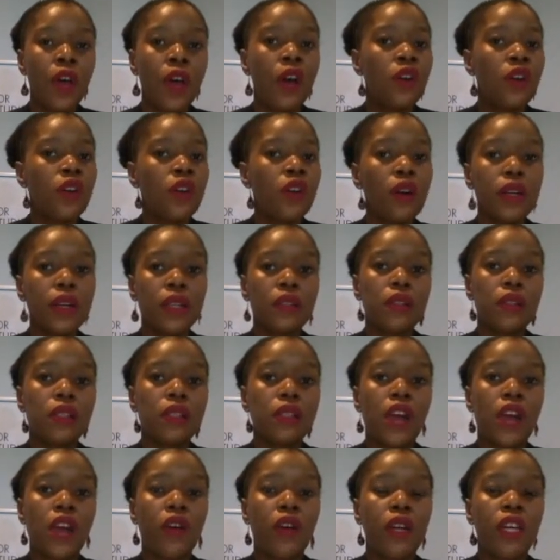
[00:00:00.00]
not
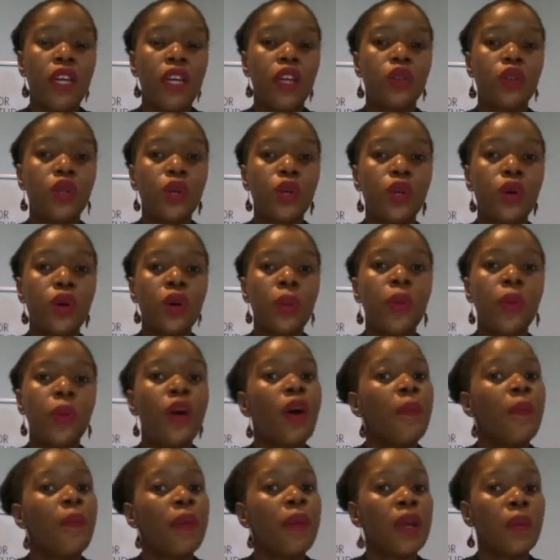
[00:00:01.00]
necessarily in Europe,
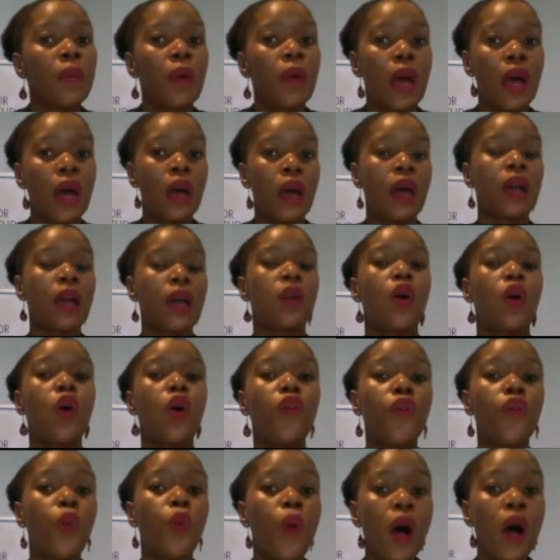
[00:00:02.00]
but an
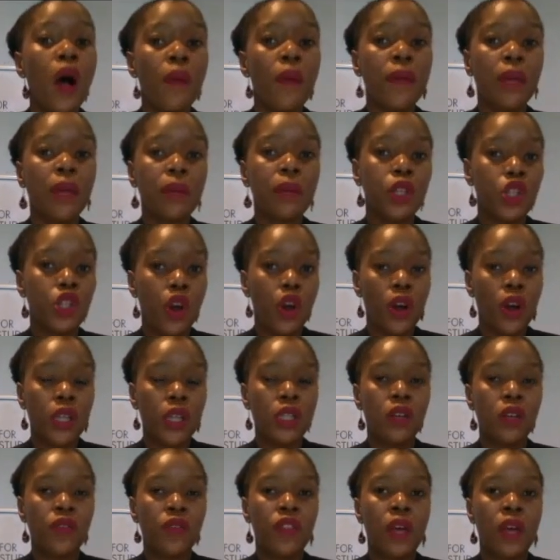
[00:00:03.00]
overwhelming
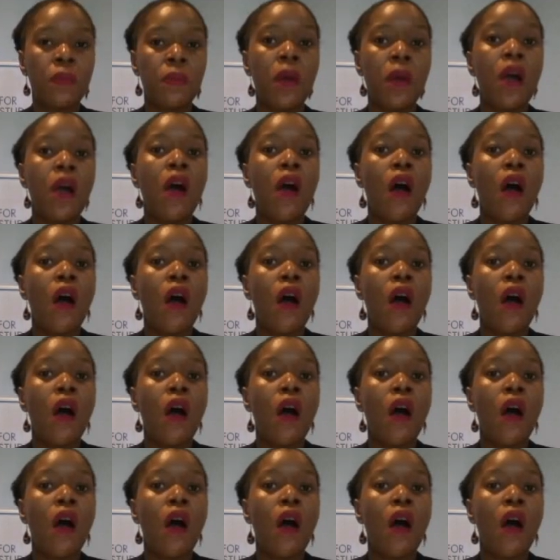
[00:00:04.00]
majority of them